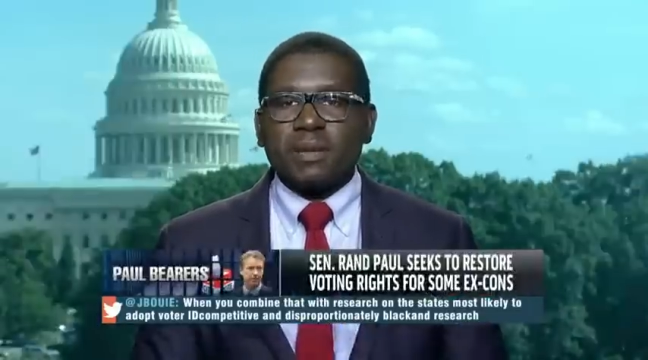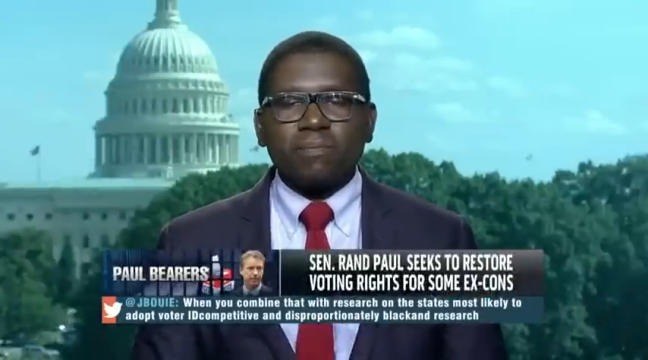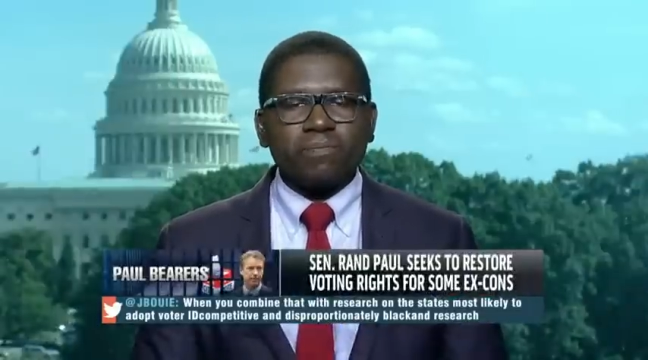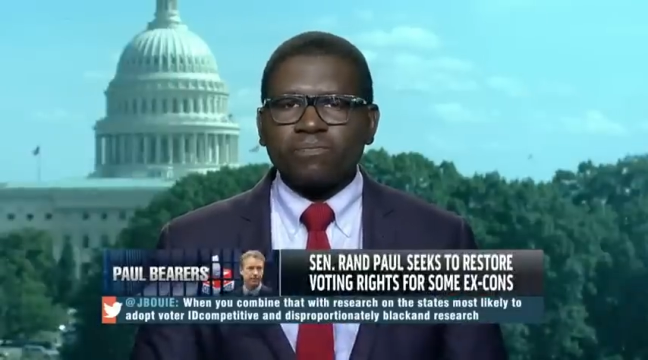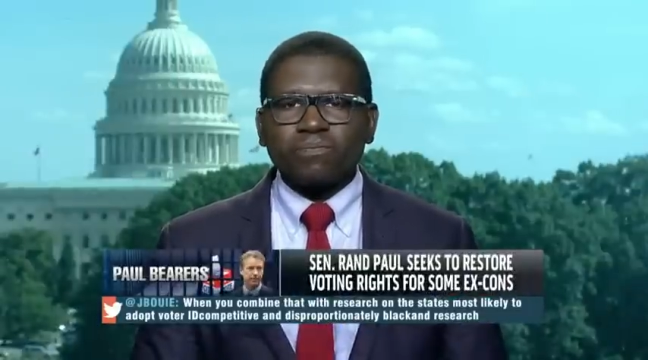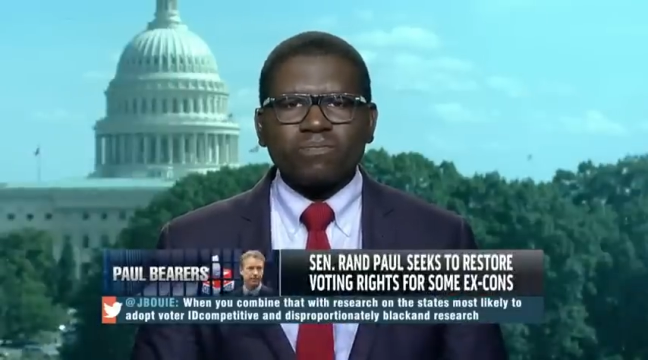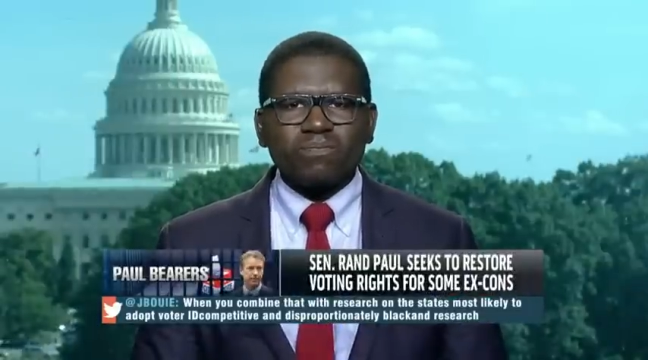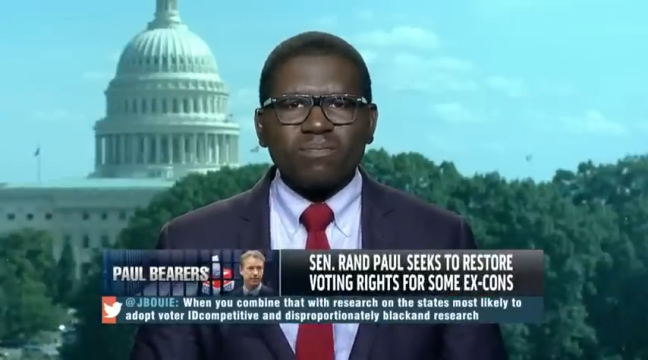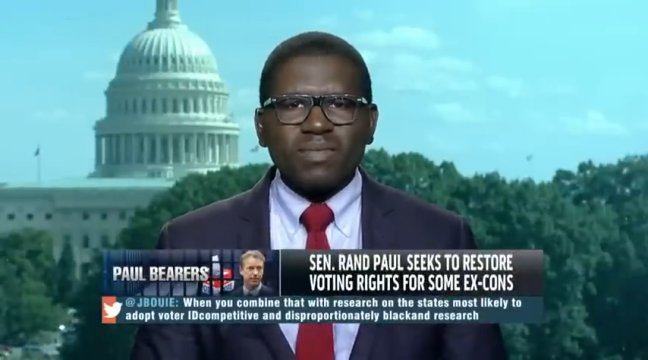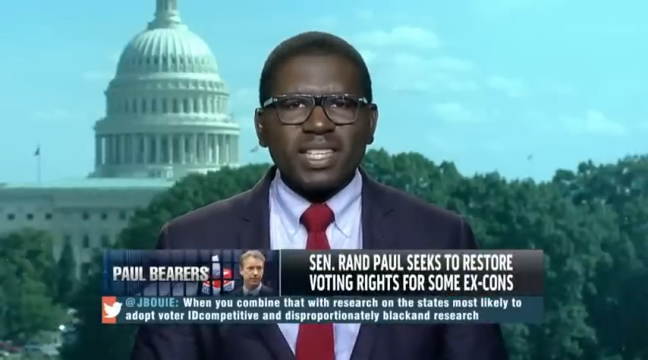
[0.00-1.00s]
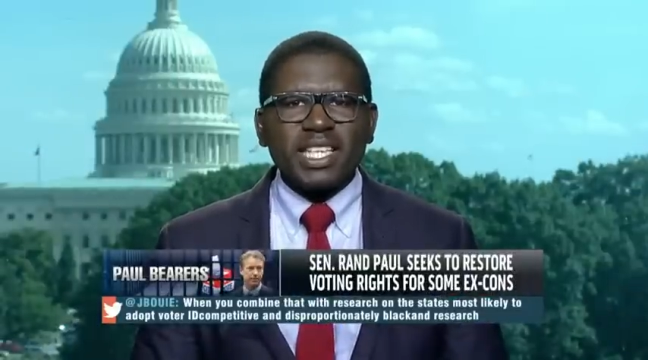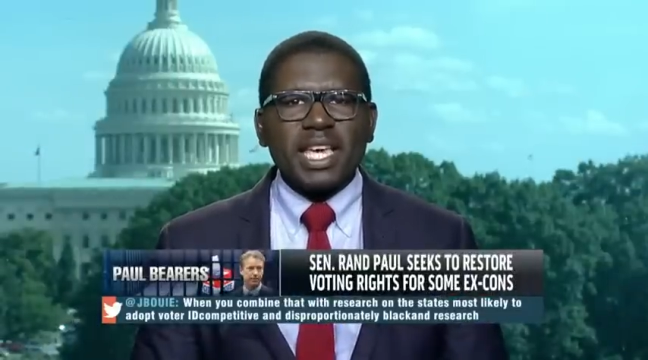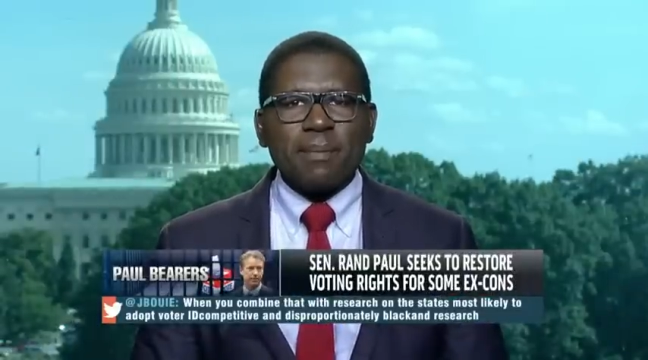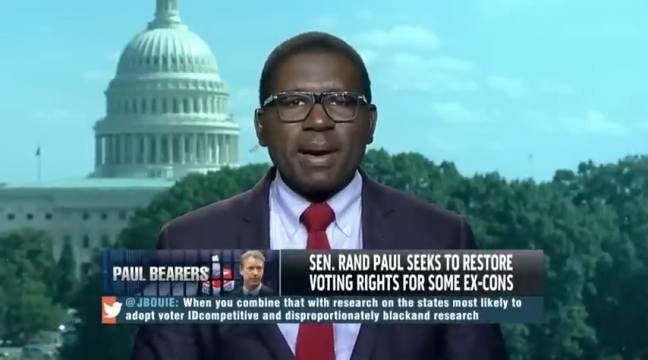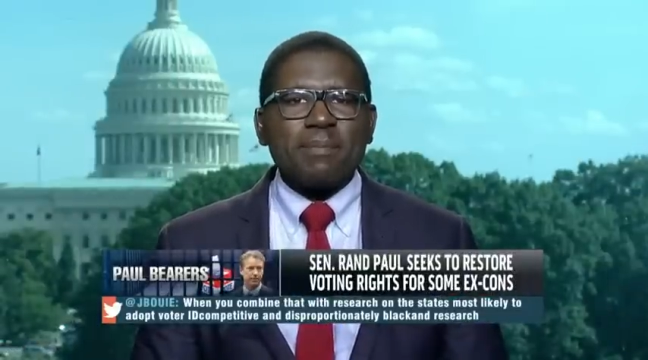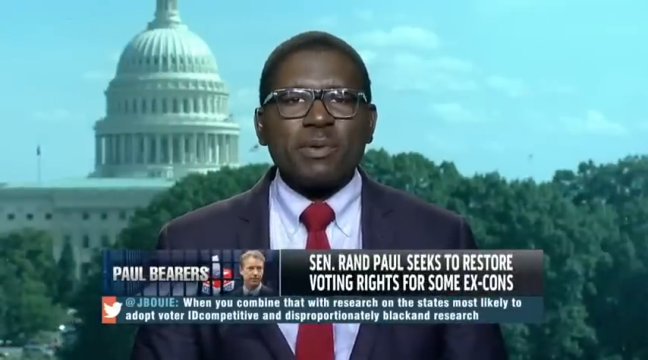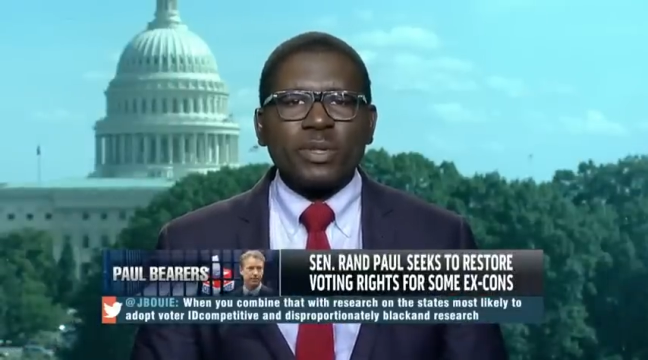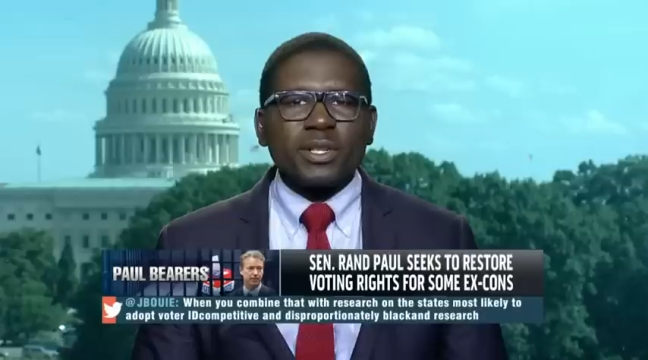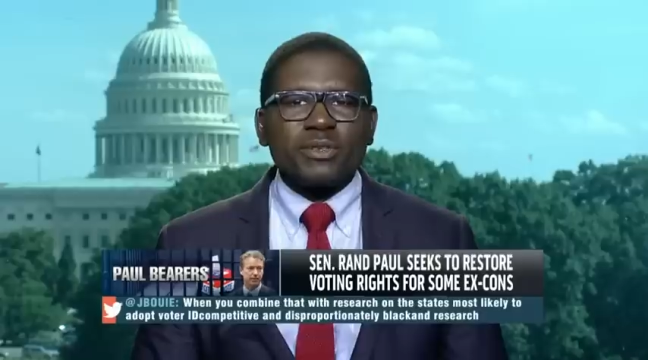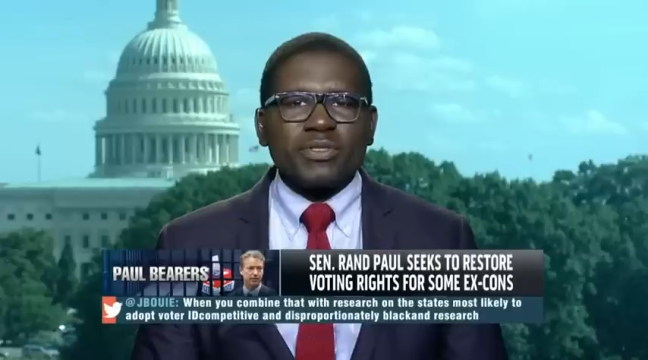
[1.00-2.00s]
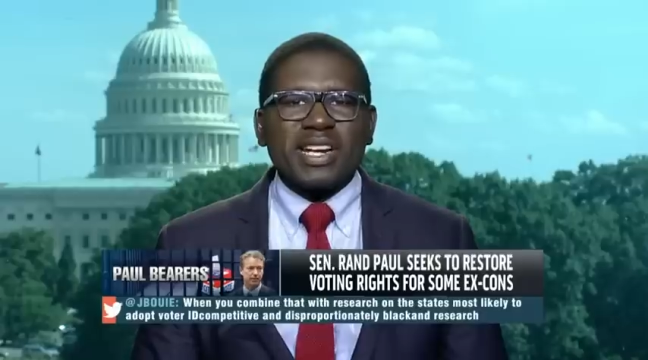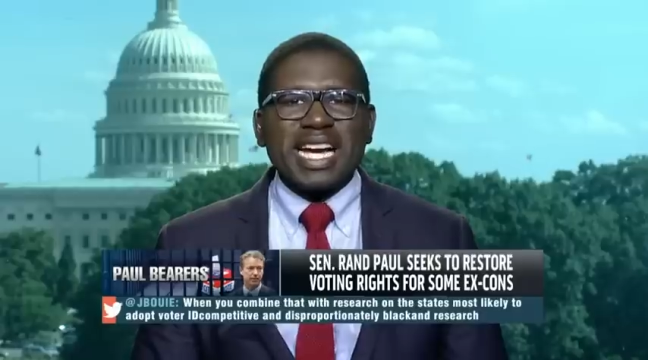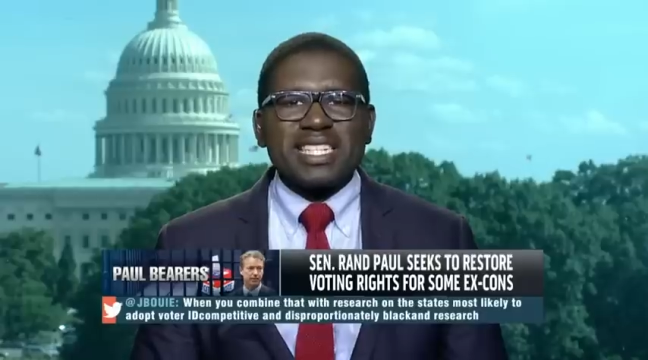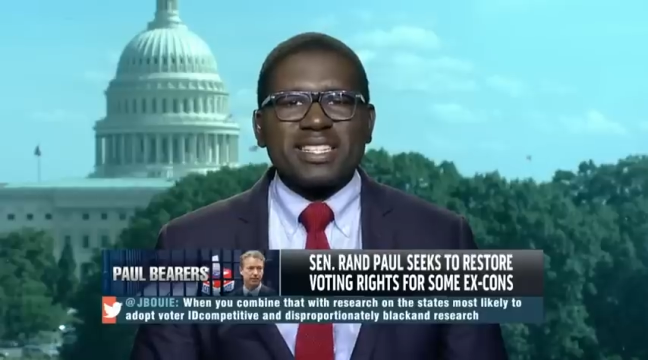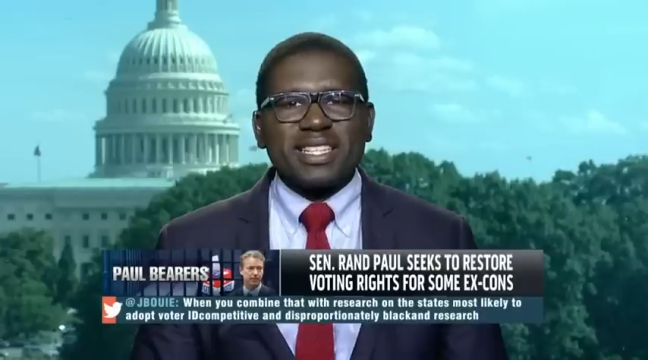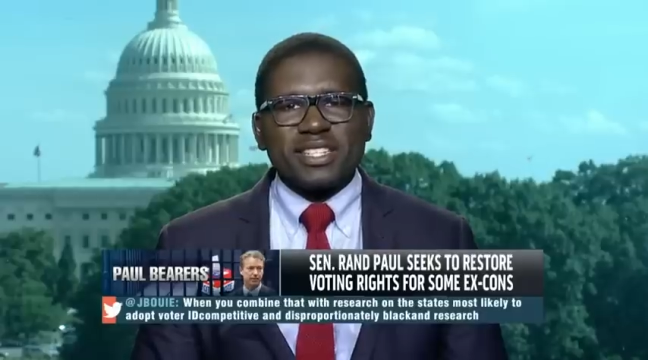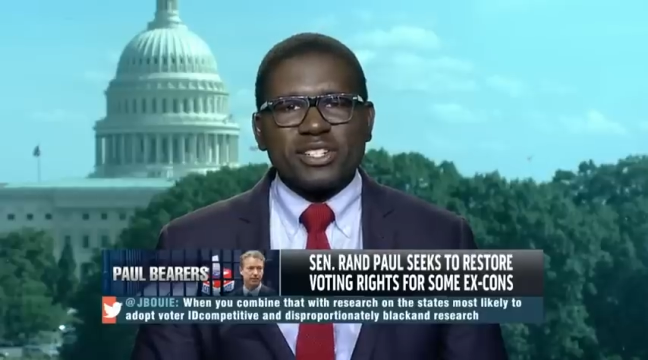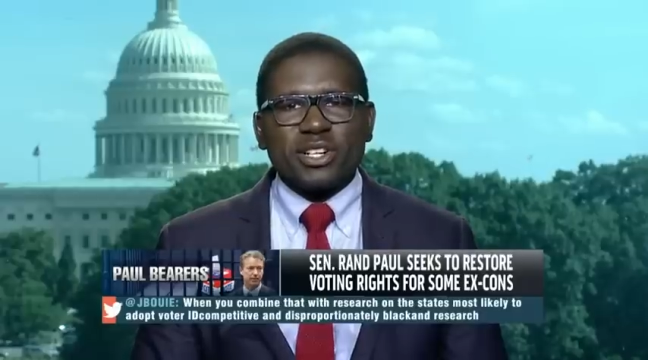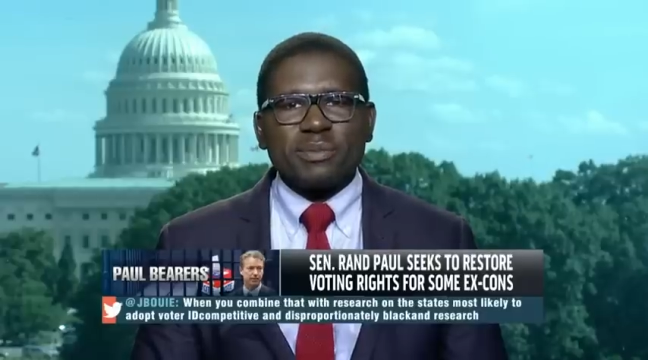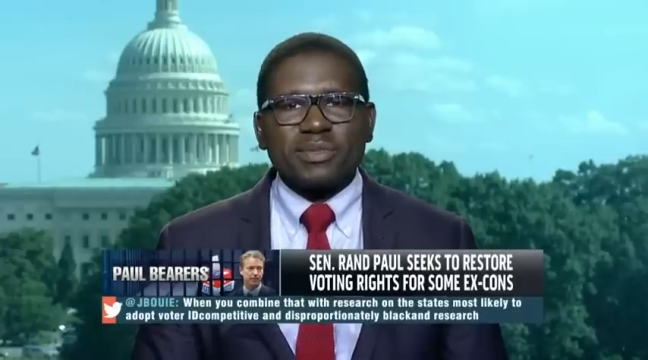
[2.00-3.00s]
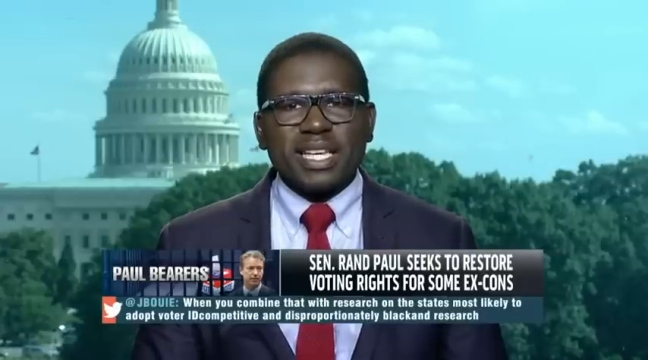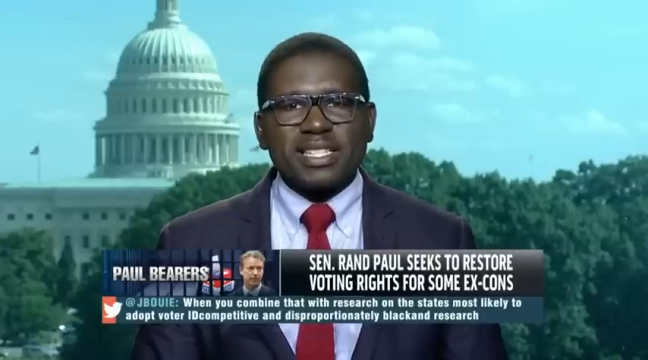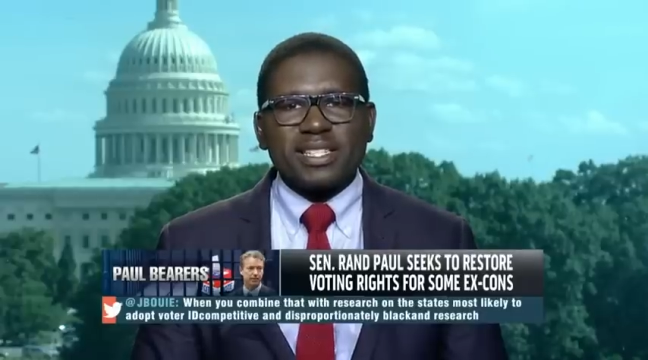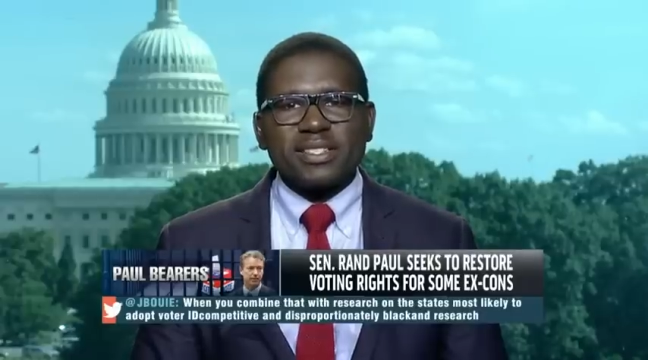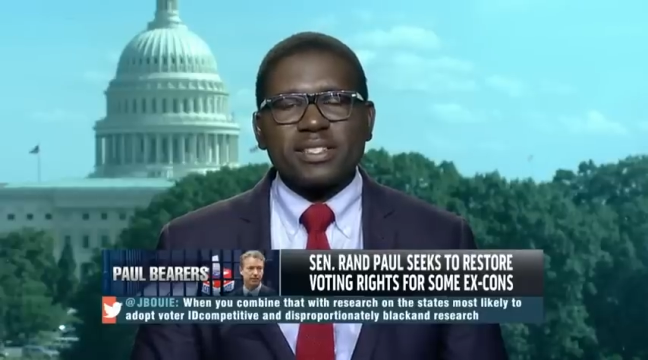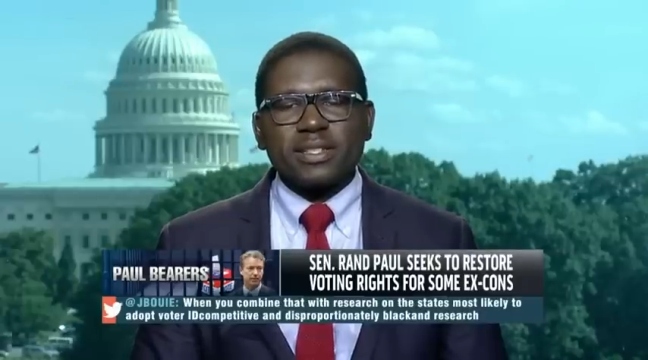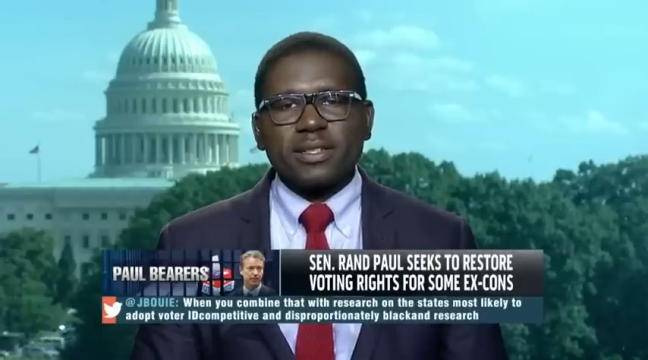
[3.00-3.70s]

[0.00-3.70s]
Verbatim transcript: but it might be one of those very isolated circumstances. Well,